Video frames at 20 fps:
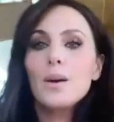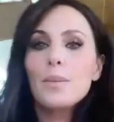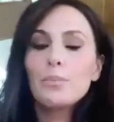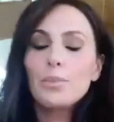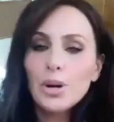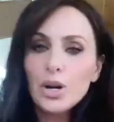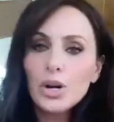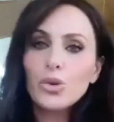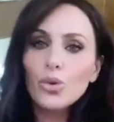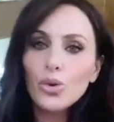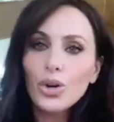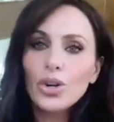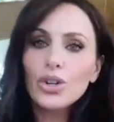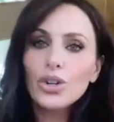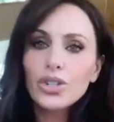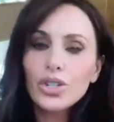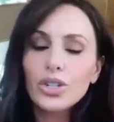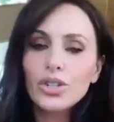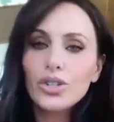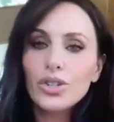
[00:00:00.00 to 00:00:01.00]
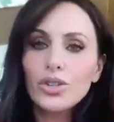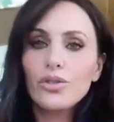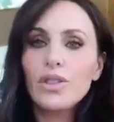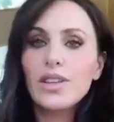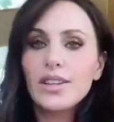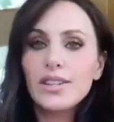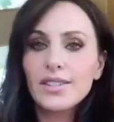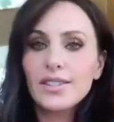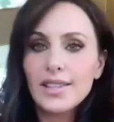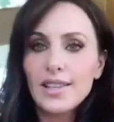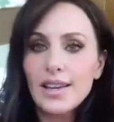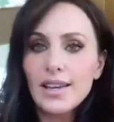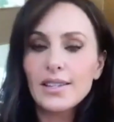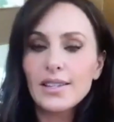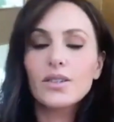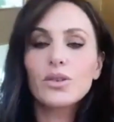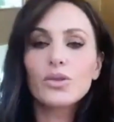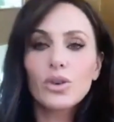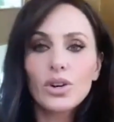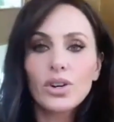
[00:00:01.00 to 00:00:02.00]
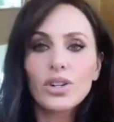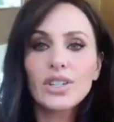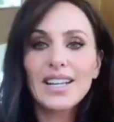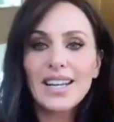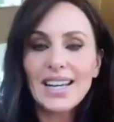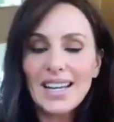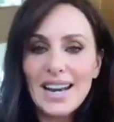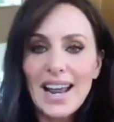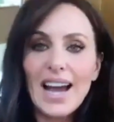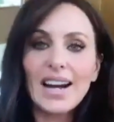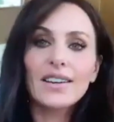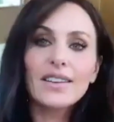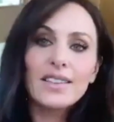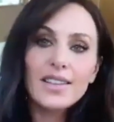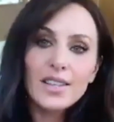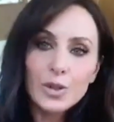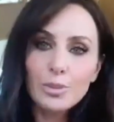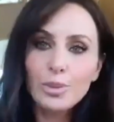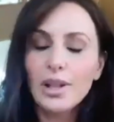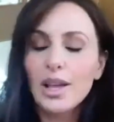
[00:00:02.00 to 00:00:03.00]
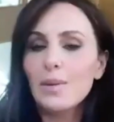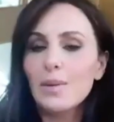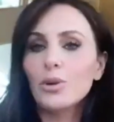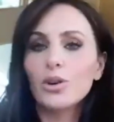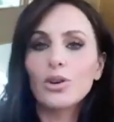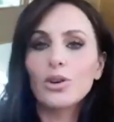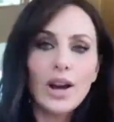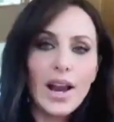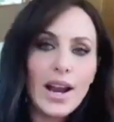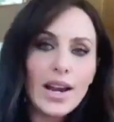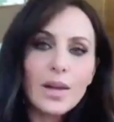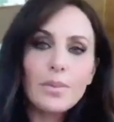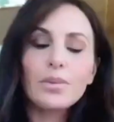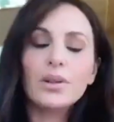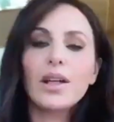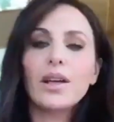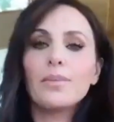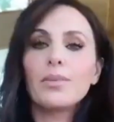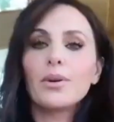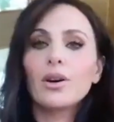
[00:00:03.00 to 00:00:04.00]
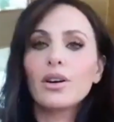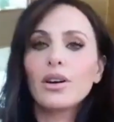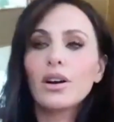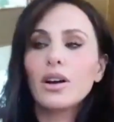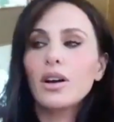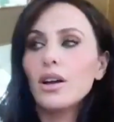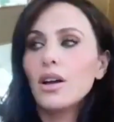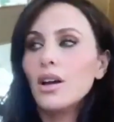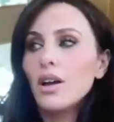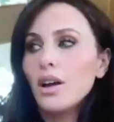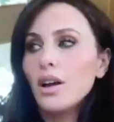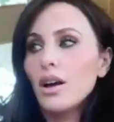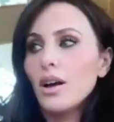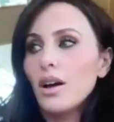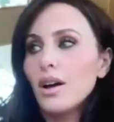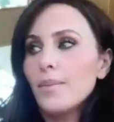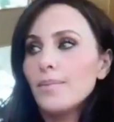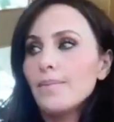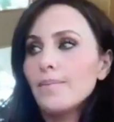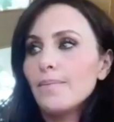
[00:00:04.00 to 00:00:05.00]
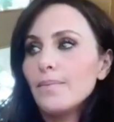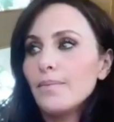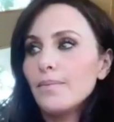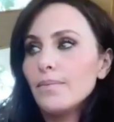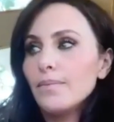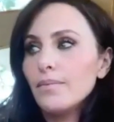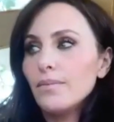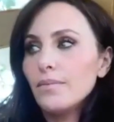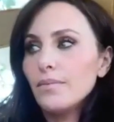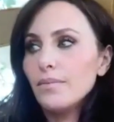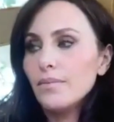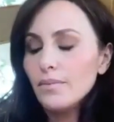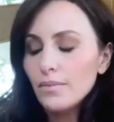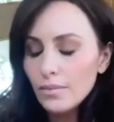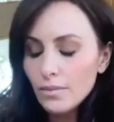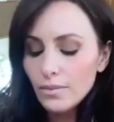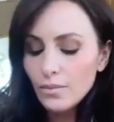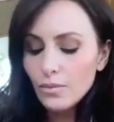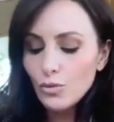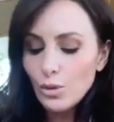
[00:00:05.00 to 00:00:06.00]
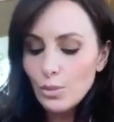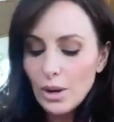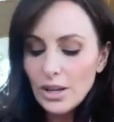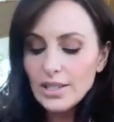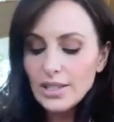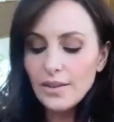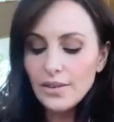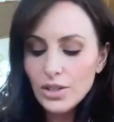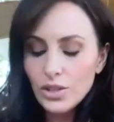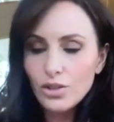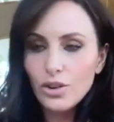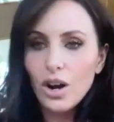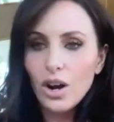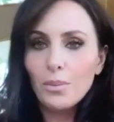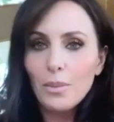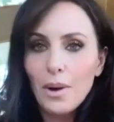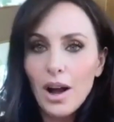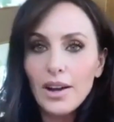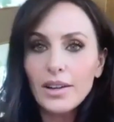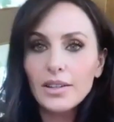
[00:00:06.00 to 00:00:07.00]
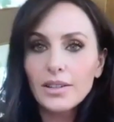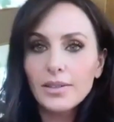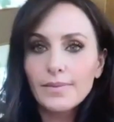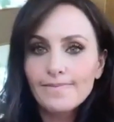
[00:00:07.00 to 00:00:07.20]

But in order to do these things, in order to enact this playbook or any playbook, um, we must have a strong mind.